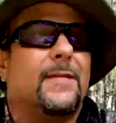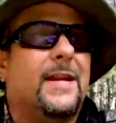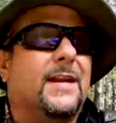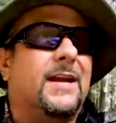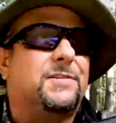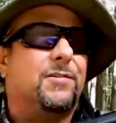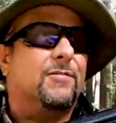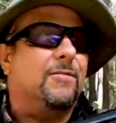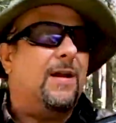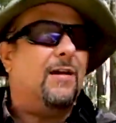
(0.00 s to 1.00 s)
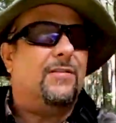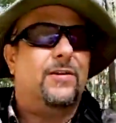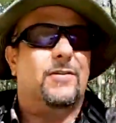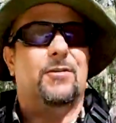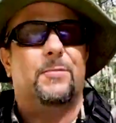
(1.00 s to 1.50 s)
I got turned around
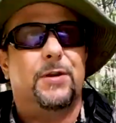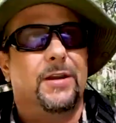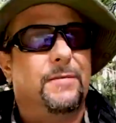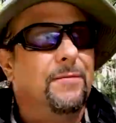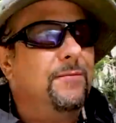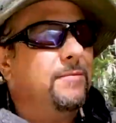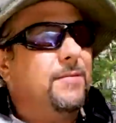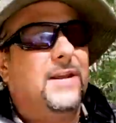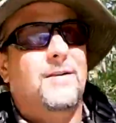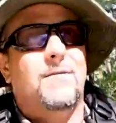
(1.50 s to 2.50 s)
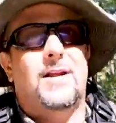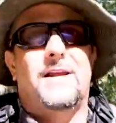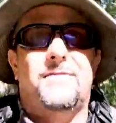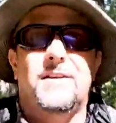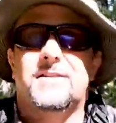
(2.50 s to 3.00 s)
there a little bit, getting around
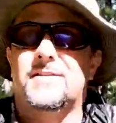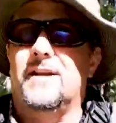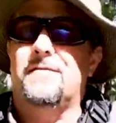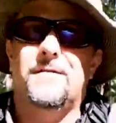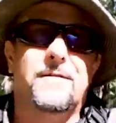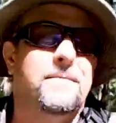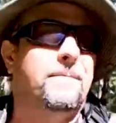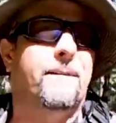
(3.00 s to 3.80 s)
that thick stuff.